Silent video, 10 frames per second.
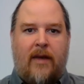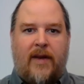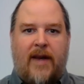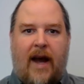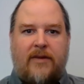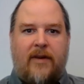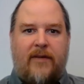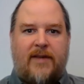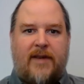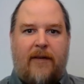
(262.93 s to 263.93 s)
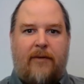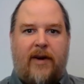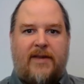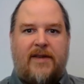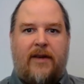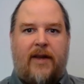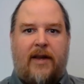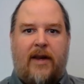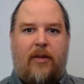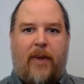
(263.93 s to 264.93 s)
The Doctrine of Discovery is still the
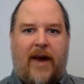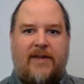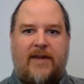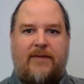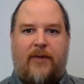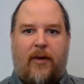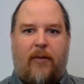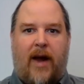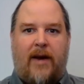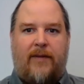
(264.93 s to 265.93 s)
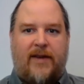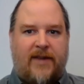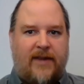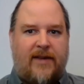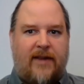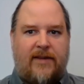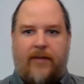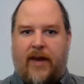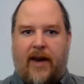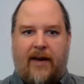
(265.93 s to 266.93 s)
legal basis for the right of existence
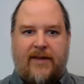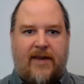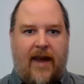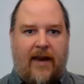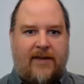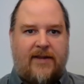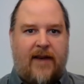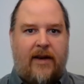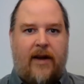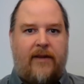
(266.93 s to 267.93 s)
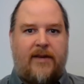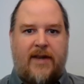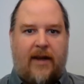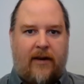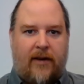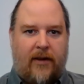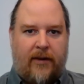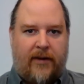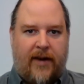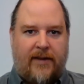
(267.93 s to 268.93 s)
of the United States and other settler
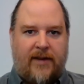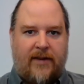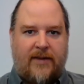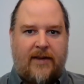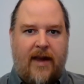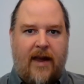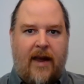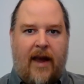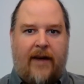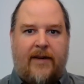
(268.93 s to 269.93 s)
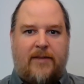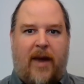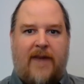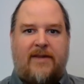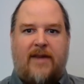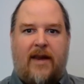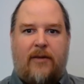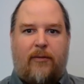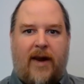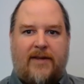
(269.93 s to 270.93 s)
colonial nations, and is based
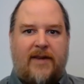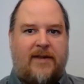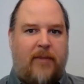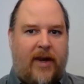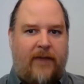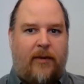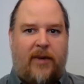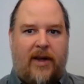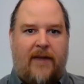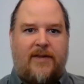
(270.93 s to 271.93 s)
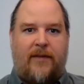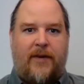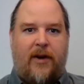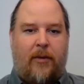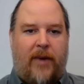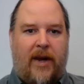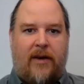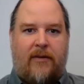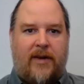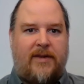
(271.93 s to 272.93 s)
in racist medieval beliefs of
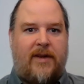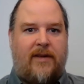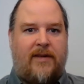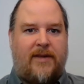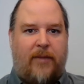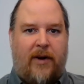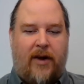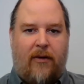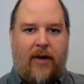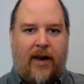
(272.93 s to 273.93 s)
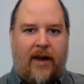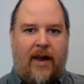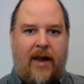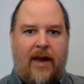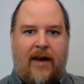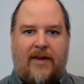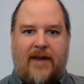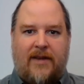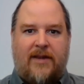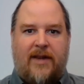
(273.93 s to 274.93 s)
European Christian superiority,
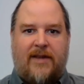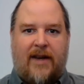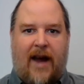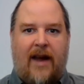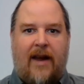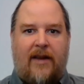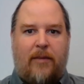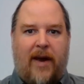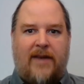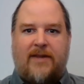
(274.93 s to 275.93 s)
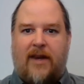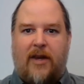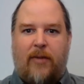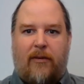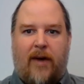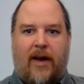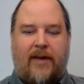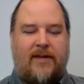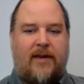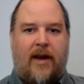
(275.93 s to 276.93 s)
essentially denying the basic human
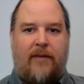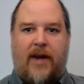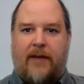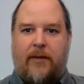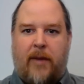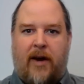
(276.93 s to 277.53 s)
rights of Native